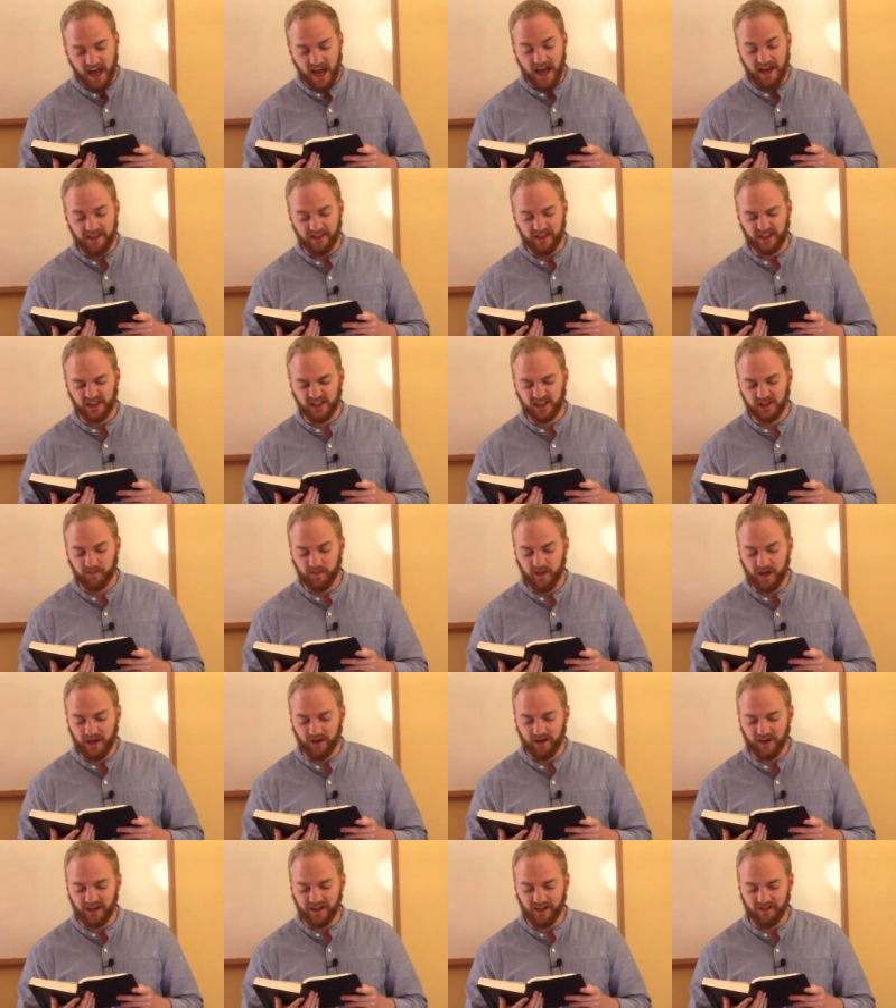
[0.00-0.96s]
and the
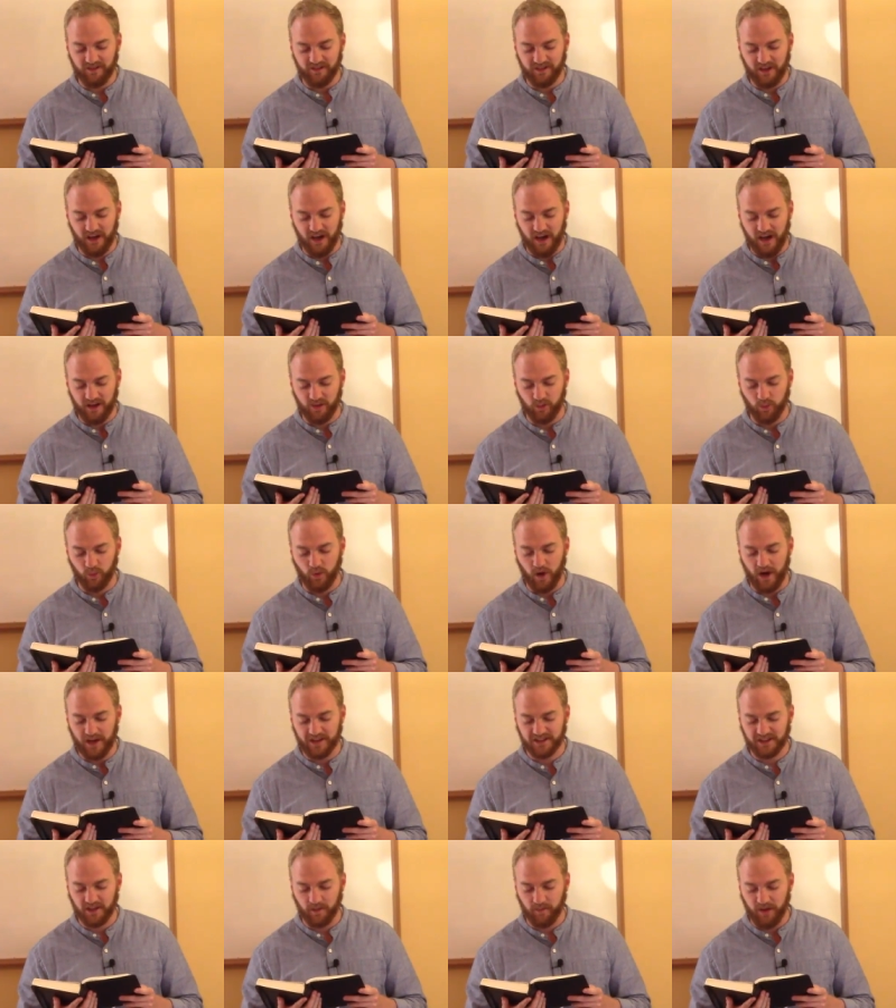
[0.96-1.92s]
Spirit of God
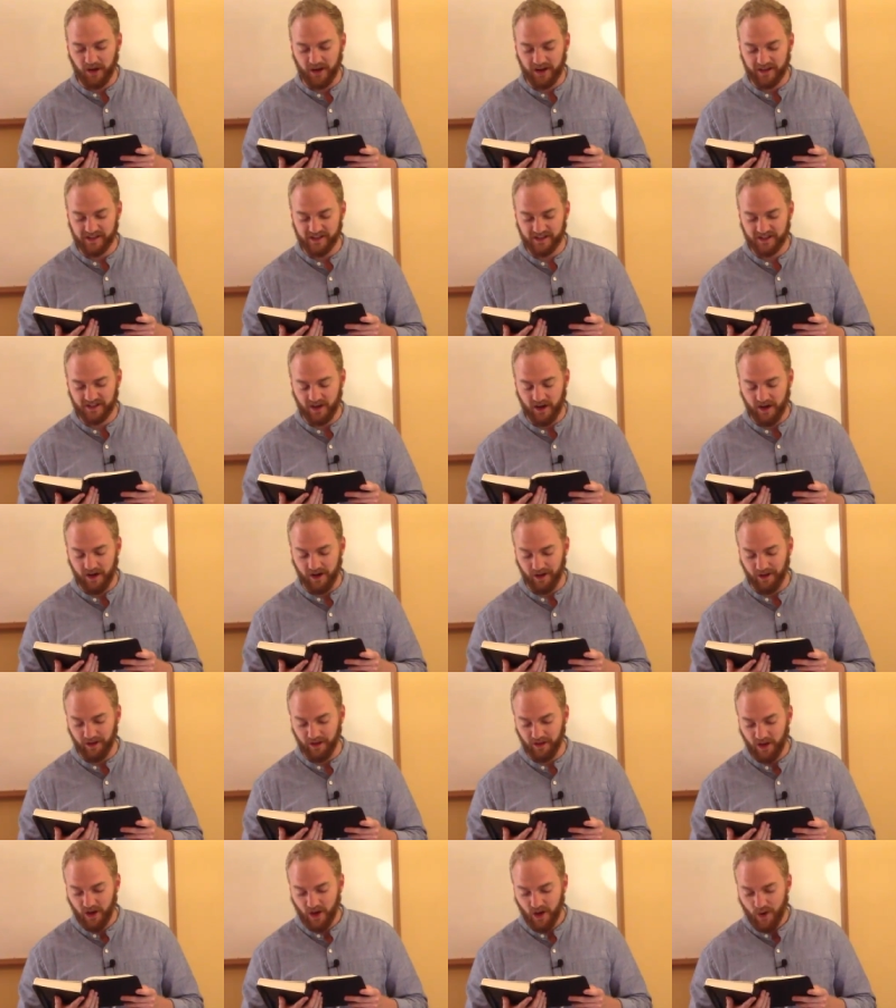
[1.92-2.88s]
rushed upon
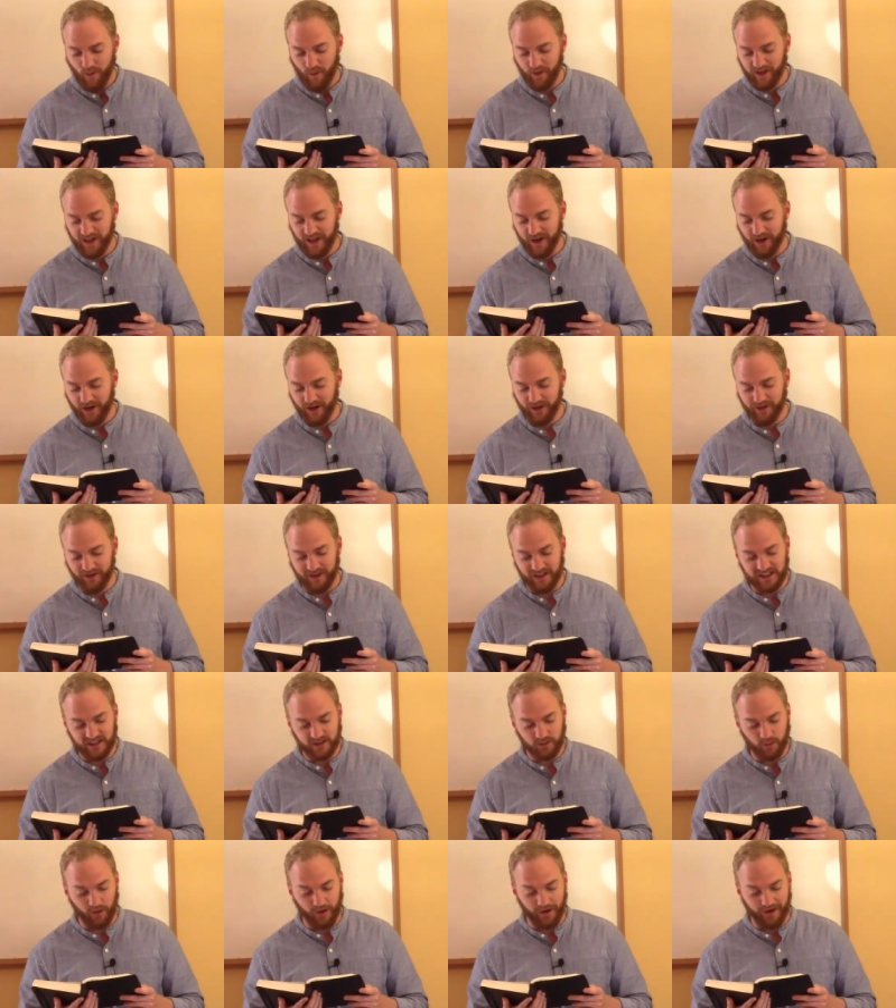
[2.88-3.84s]
Saul when he heard
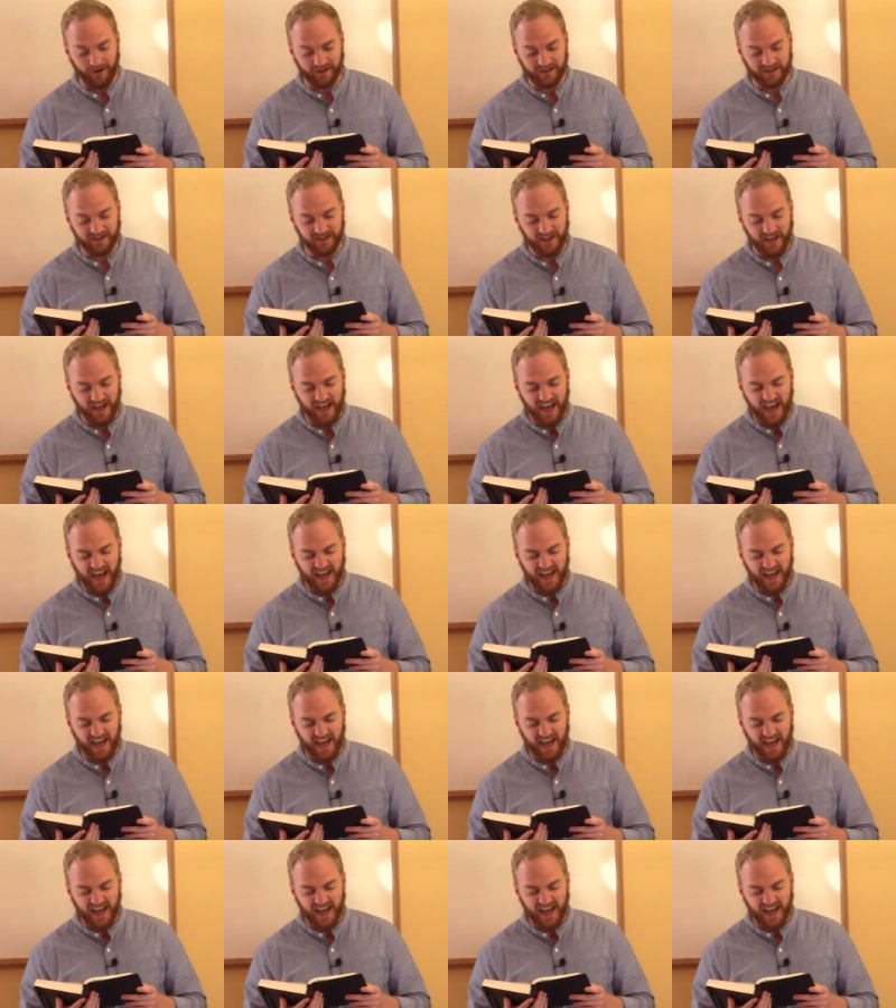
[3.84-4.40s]
these words,